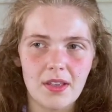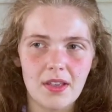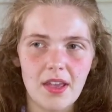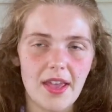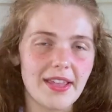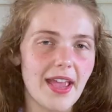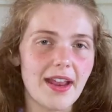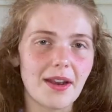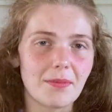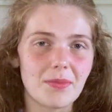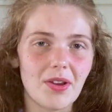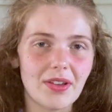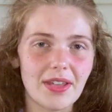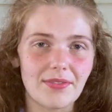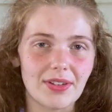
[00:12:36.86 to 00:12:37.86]
again, I'm
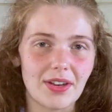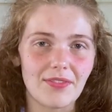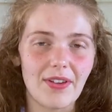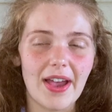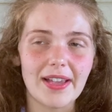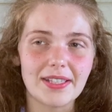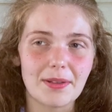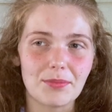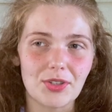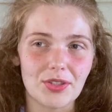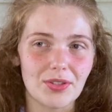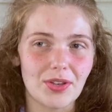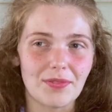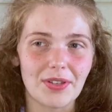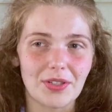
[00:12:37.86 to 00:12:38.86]
not giving advice, I'm just
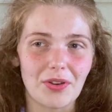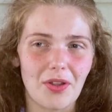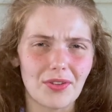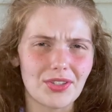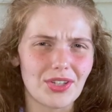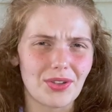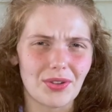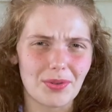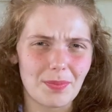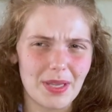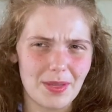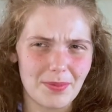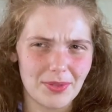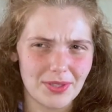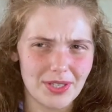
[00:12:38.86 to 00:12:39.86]
sort of acknowledging other
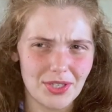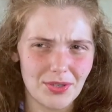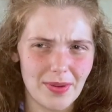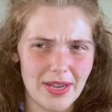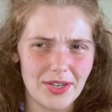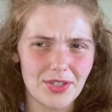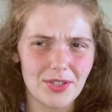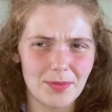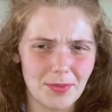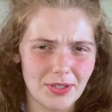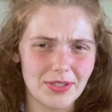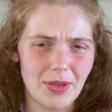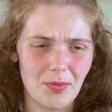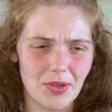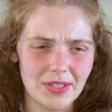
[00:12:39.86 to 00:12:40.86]
people's situations, because
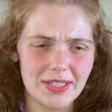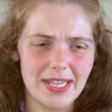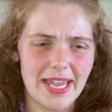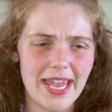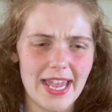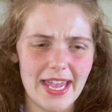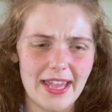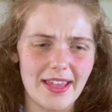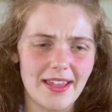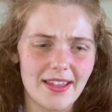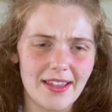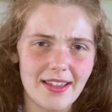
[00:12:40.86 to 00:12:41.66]
I want to hear